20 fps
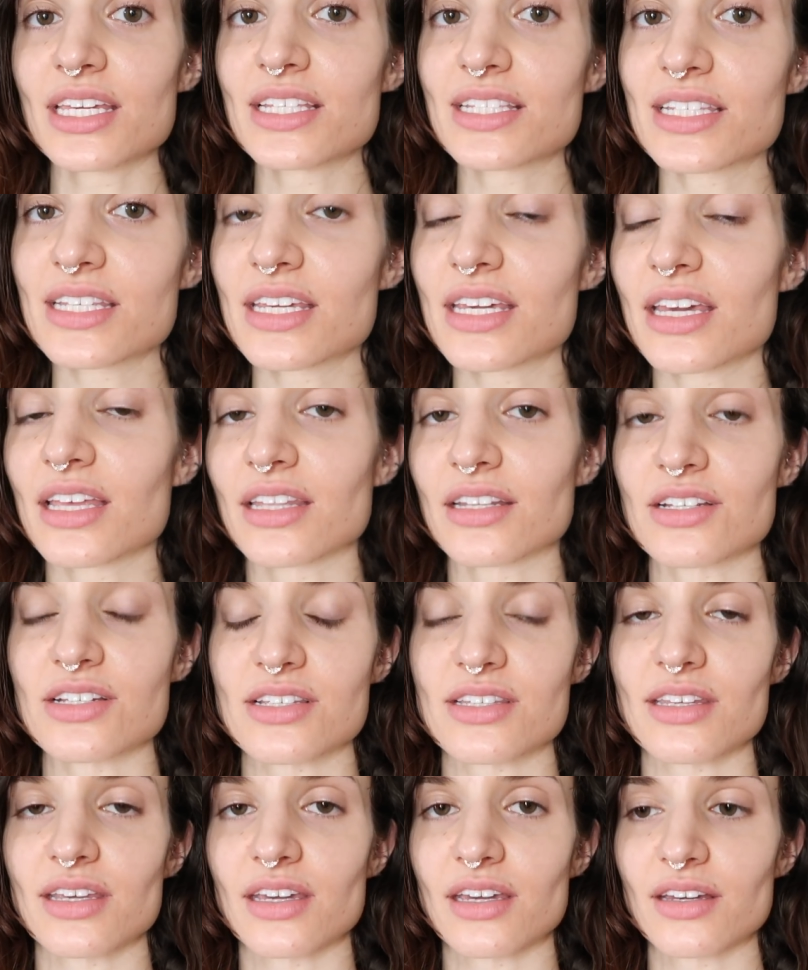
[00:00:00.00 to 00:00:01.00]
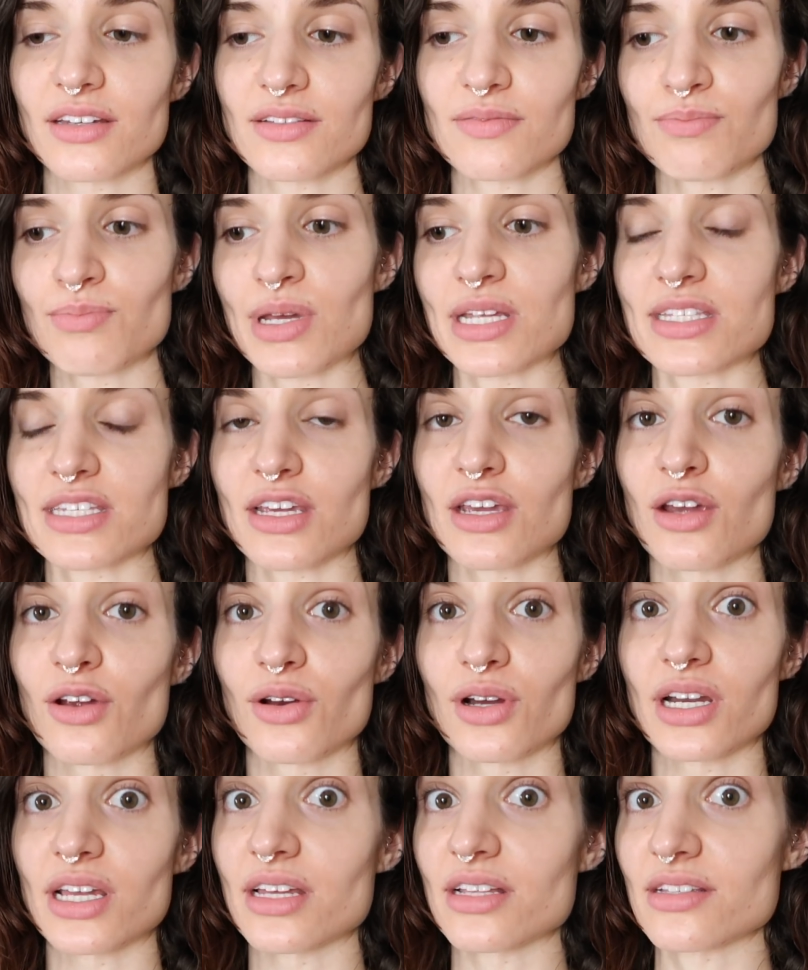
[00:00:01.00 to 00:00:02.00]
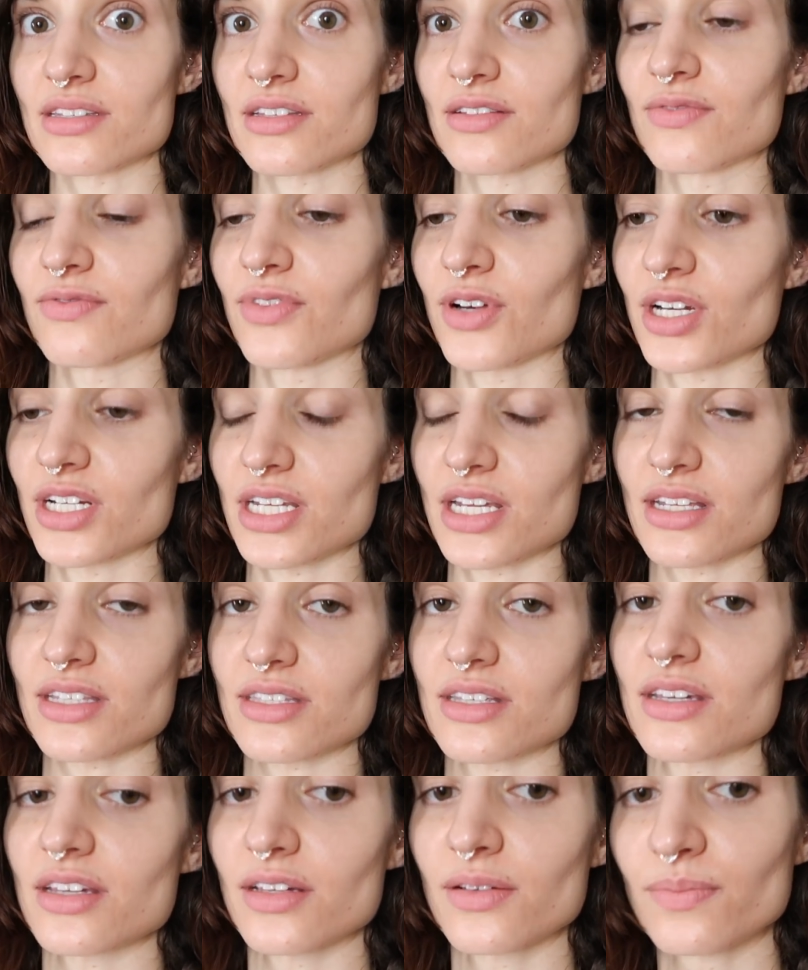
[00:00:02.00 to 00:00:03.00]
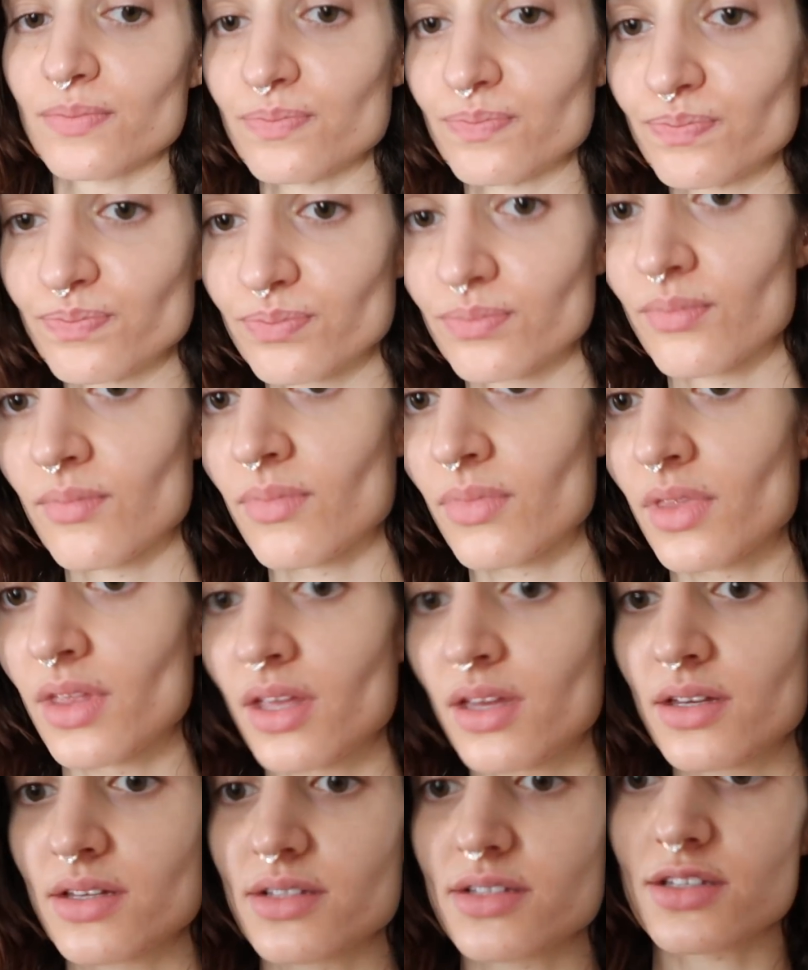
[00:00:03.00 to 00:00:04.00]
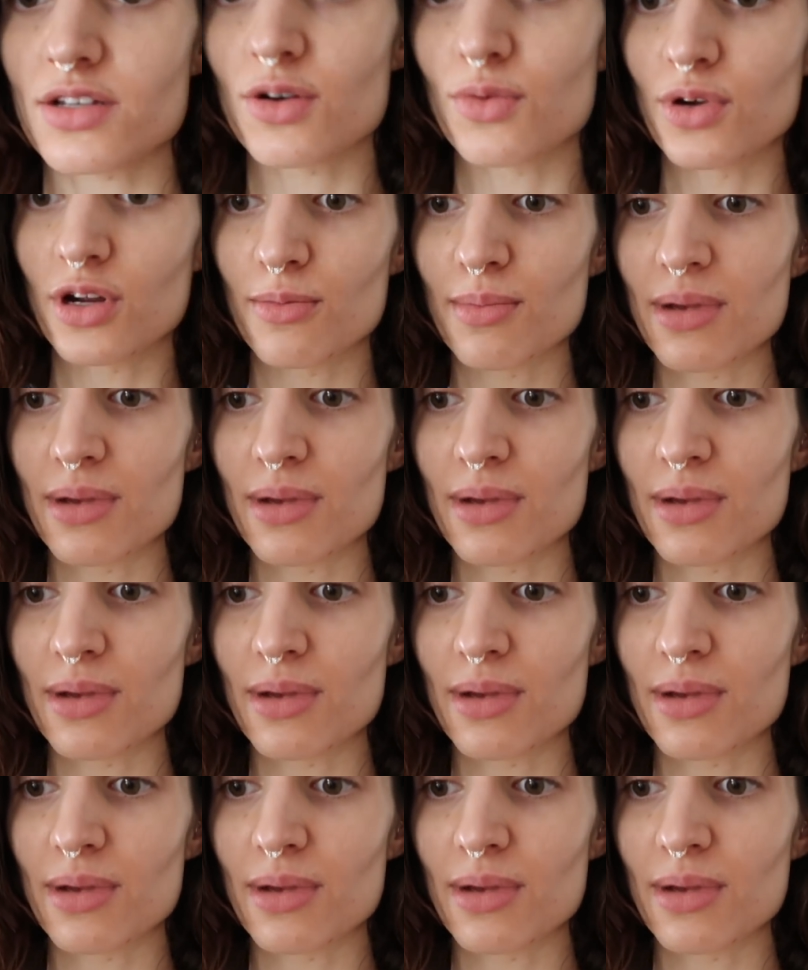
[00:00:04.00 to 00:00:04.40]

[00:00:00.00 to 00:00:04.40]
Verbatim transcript: easy, and just like basic ingredients and very tasty. So we